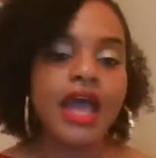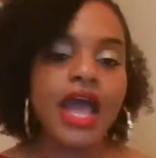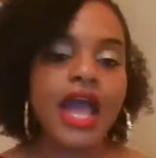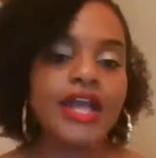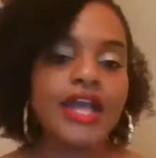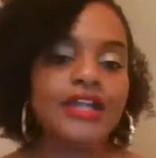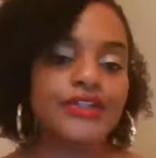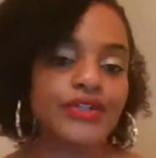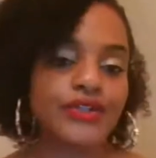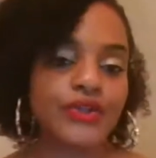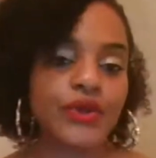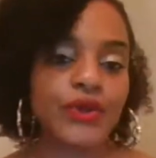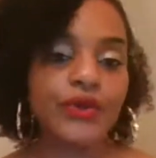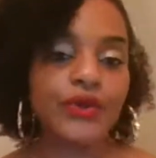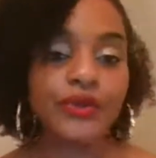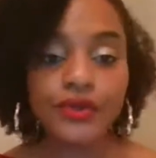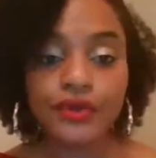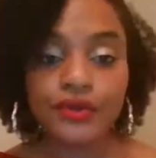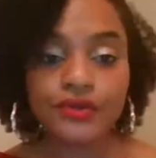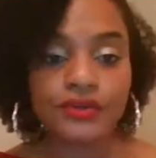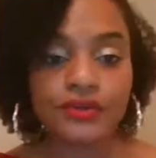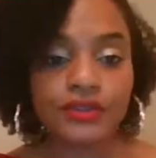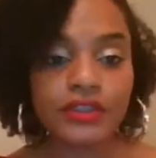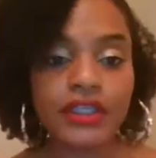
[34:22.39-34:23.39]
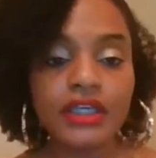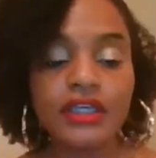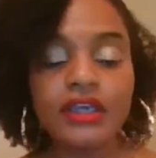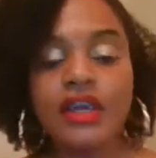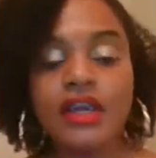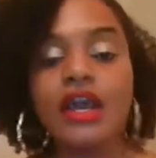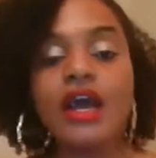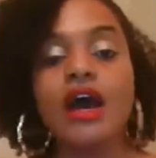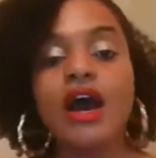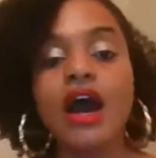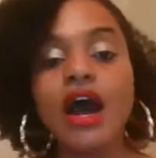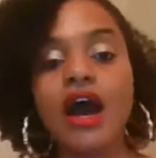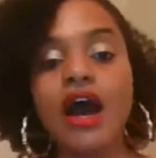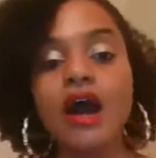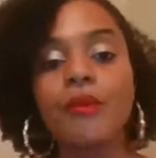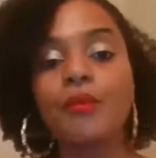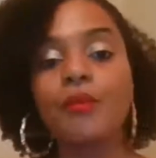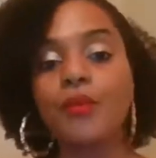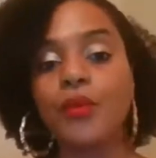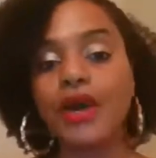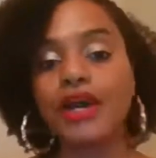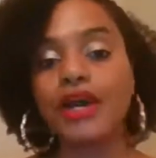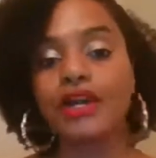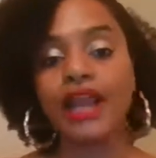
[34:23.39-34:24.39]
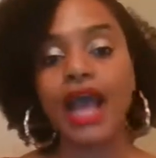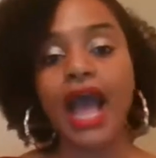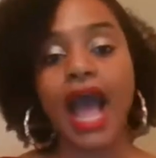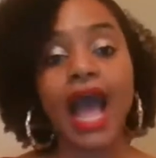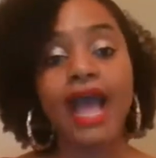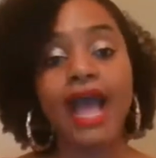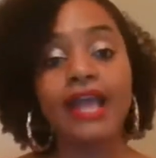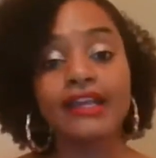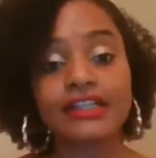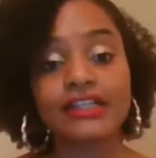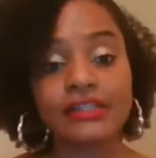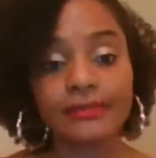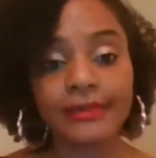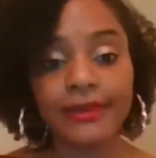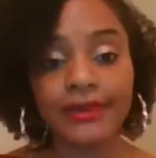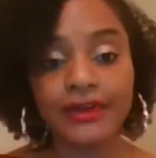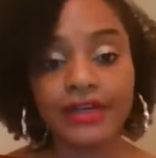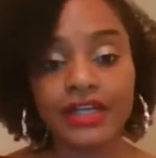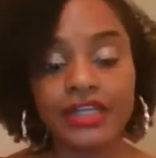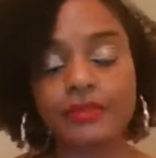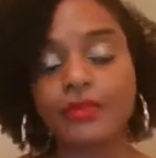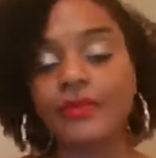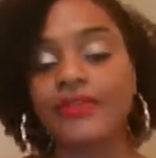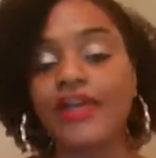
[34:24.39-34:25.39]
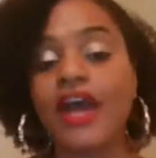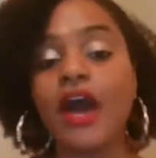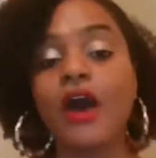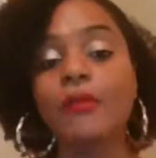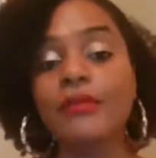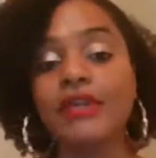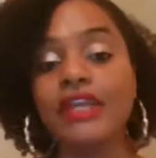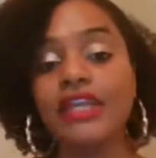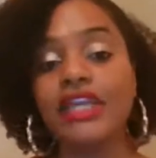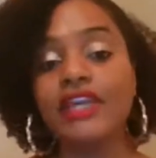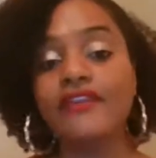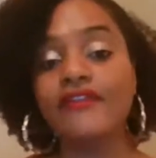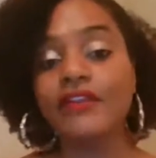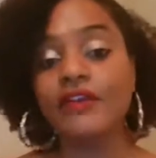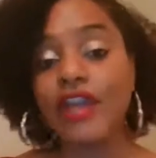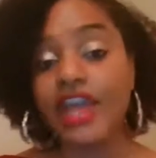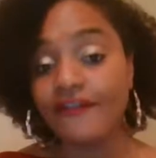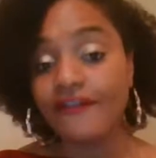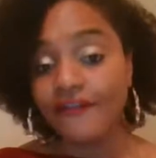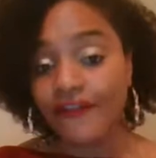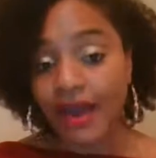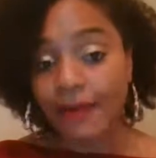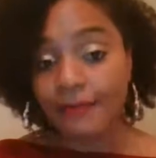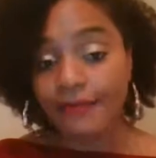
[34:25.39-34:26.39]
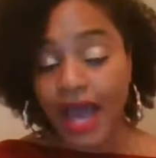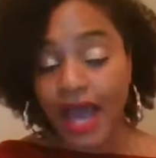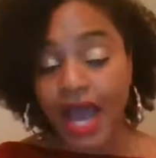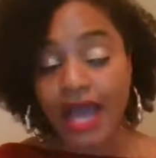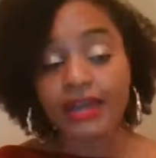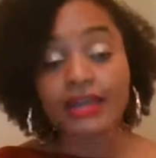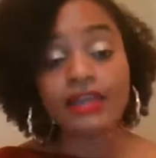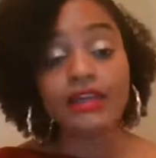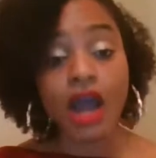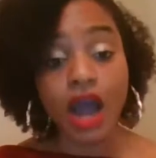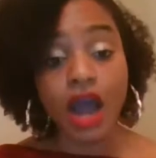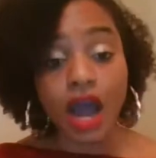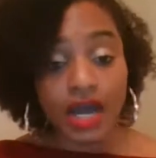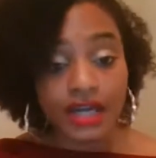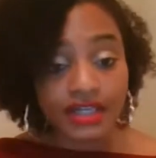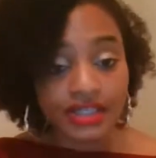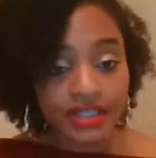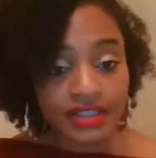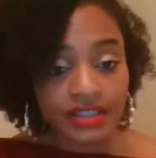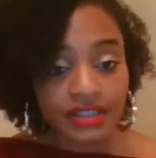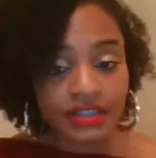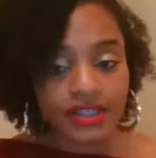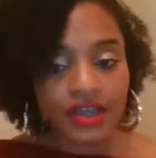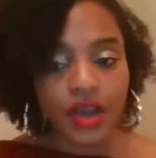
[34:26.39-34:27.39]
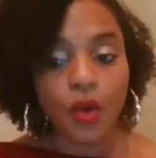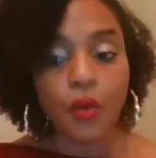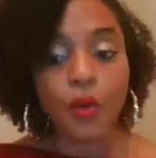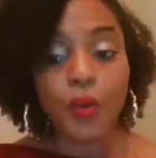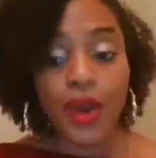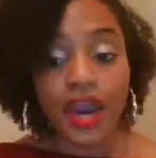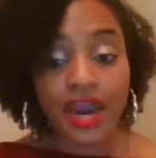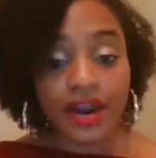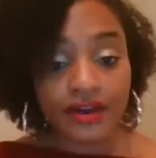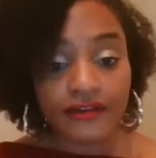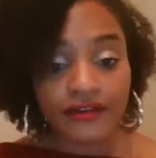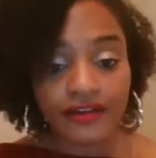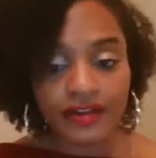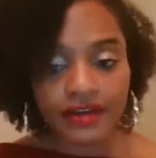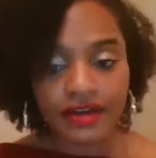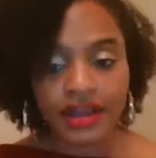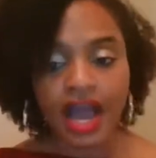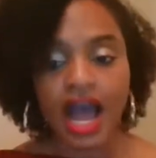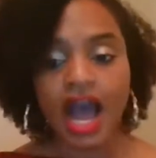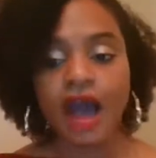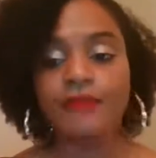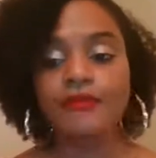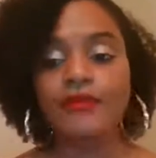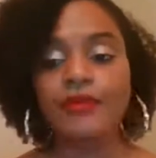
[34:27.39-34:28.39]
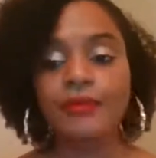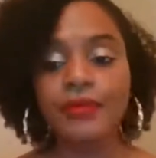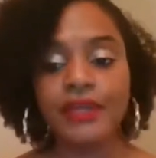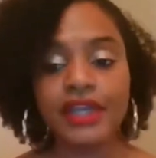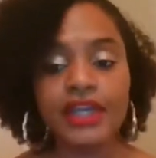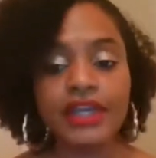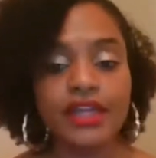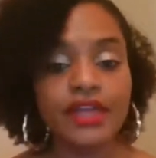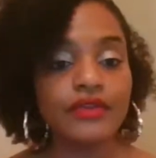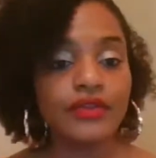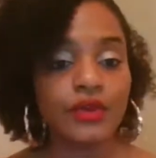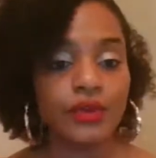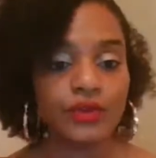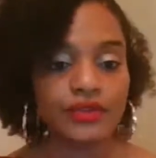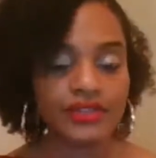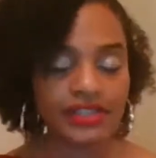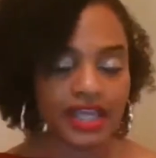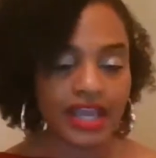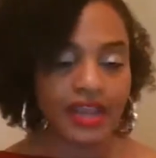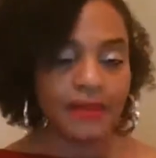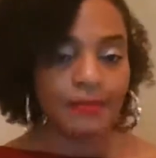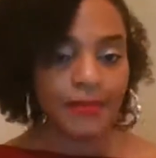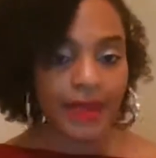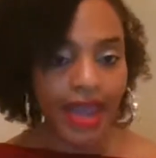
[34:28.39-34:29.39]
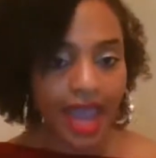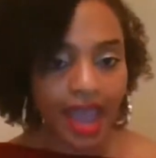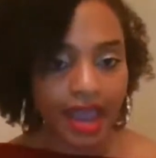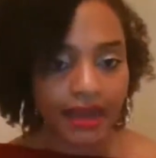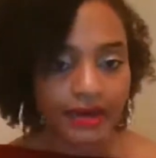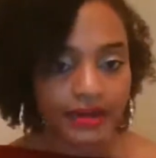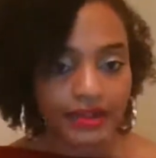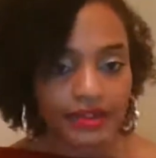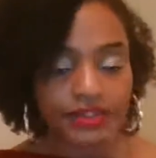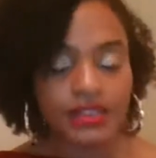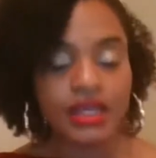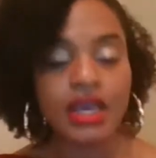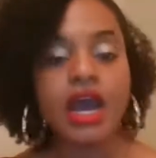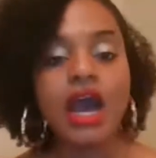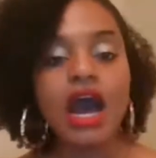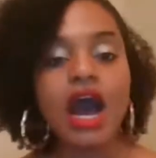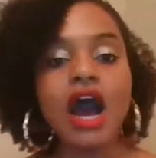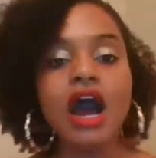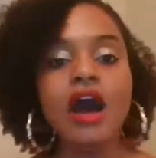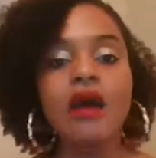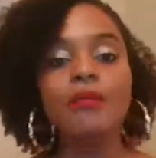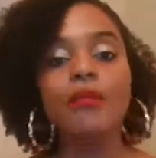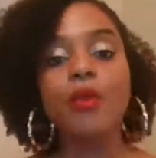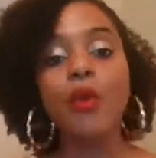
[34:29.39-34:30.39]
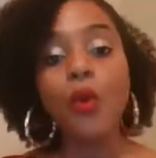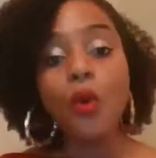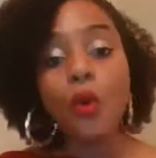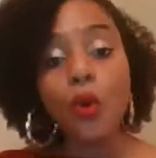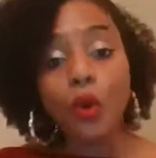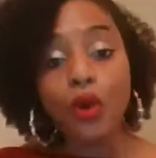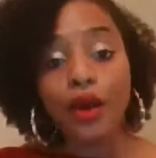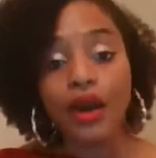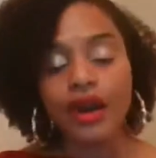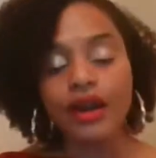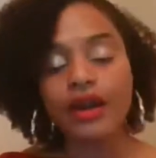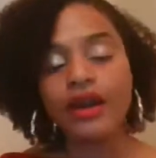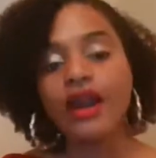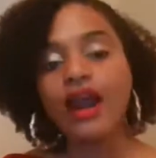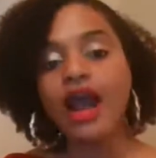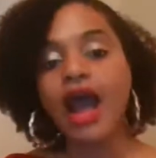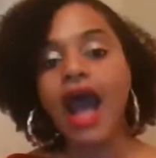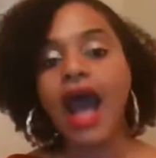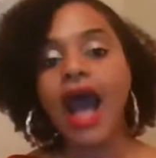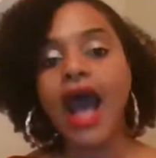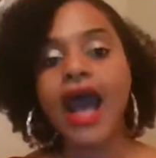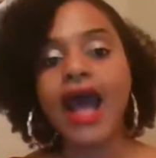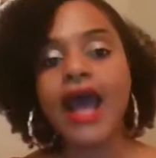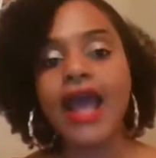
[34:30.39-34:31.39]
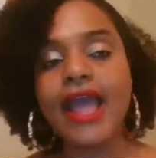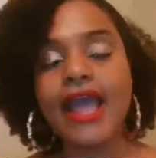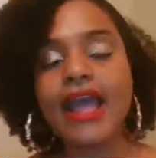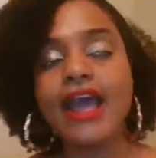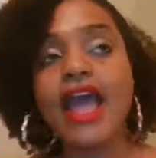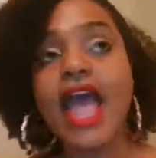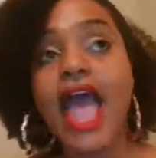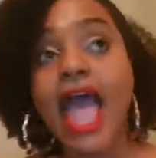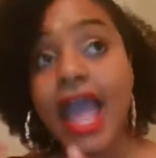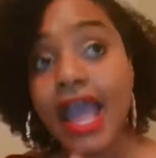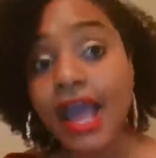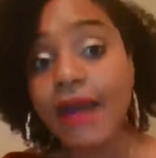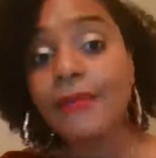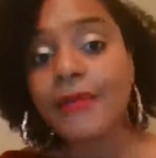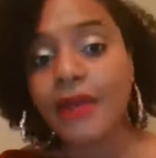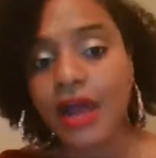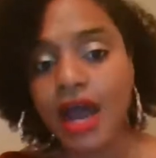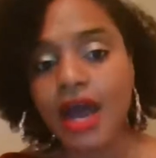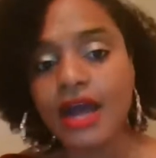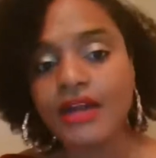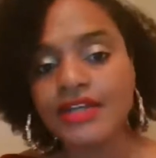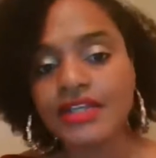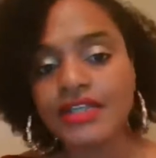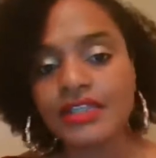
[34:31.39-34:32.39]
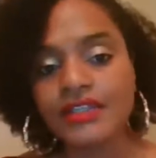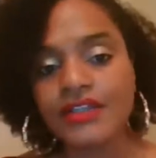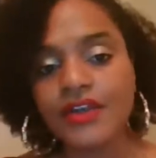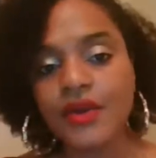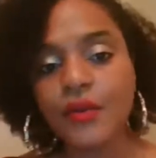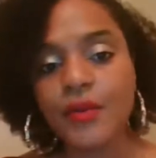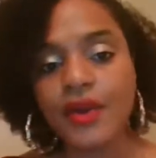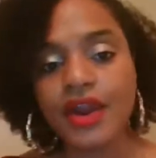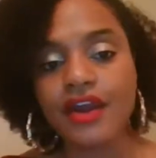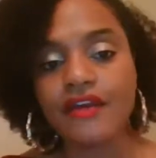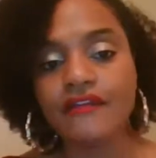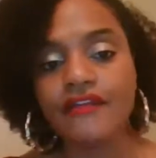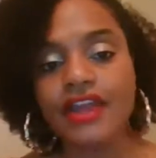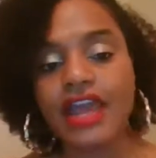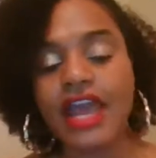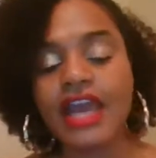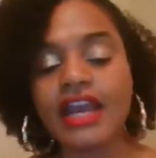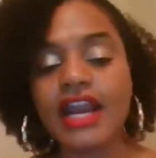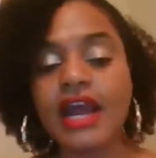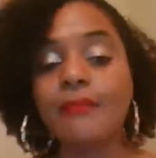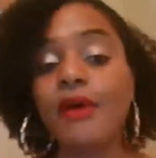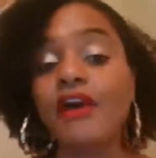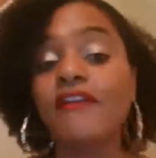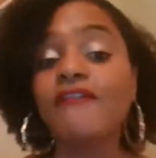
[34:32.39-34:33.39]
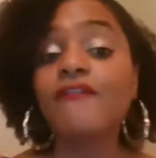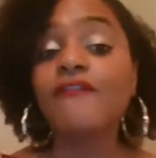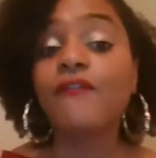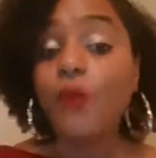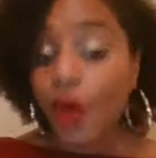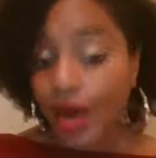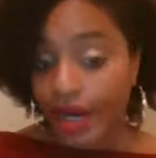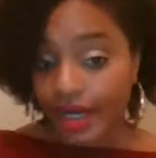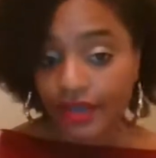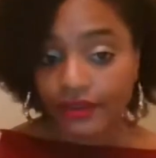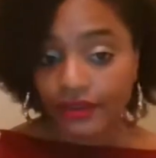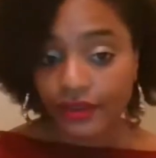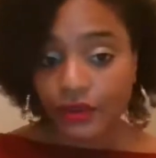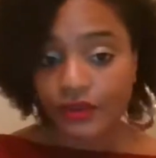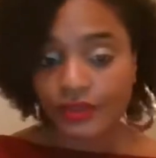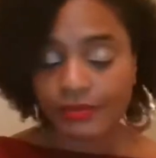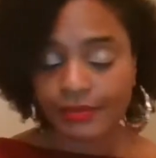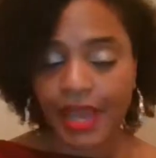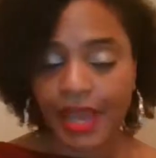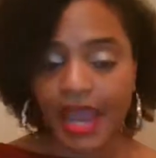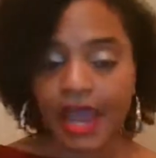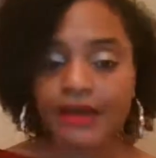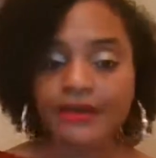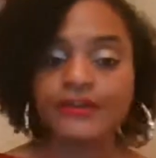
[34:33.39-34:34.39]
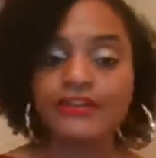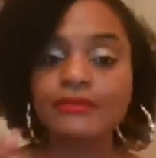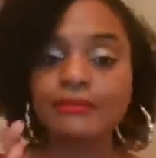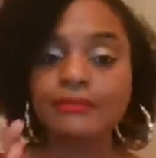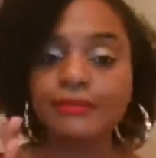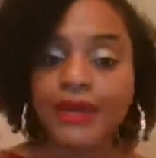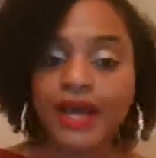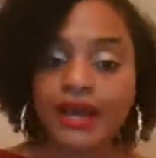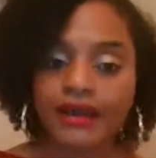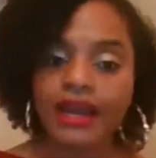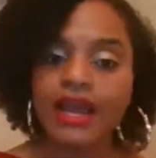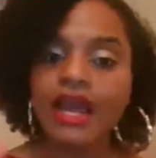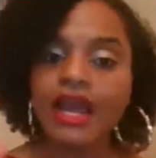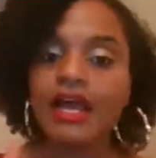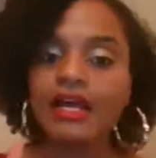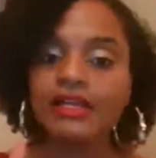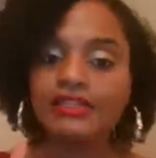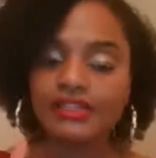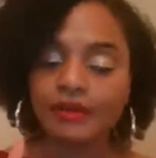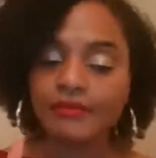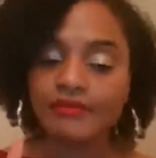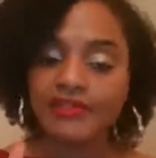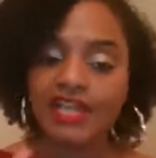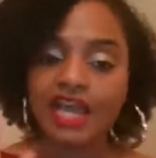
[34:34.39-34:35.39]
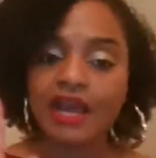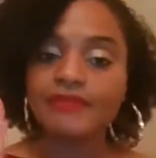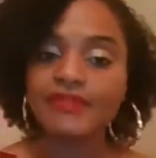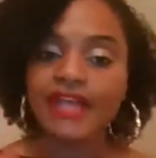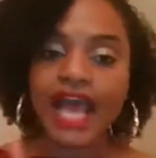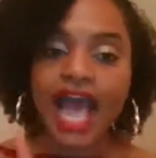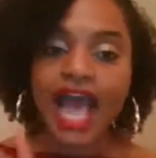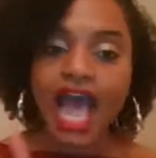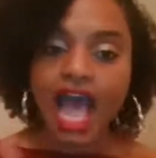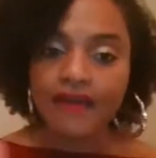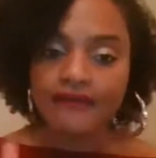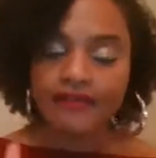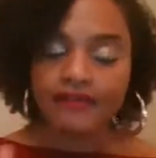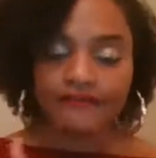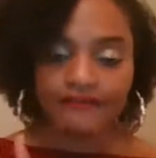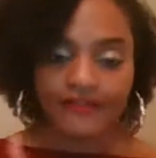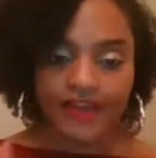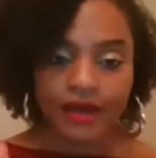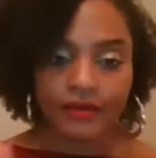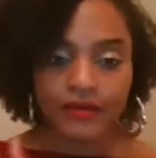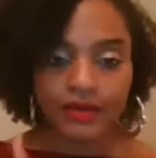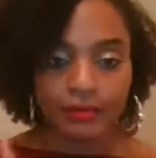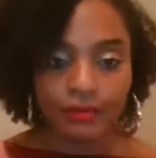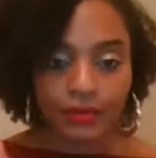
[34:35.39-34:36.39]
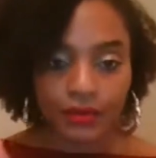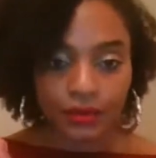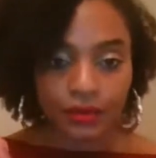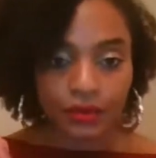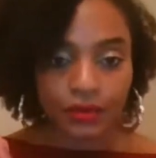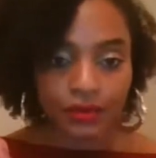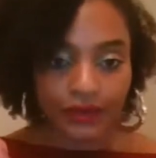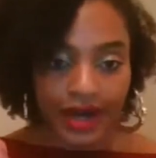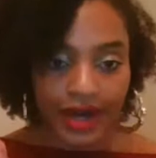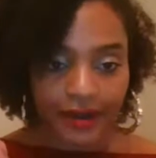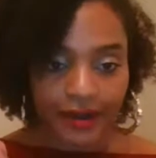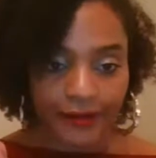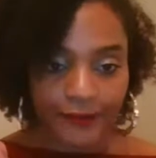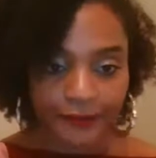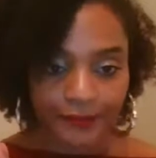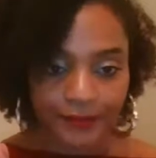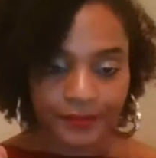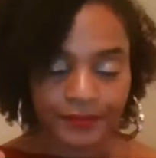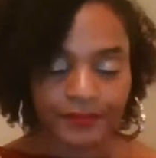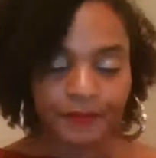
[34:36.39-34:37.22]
And so usually what I experience without me, even if I'm not consciously aware of it, I'm repeating those same patterns, or I am consciously aware of it and I'm avoiding those patterns, but sometimes I haven't found a middle ground.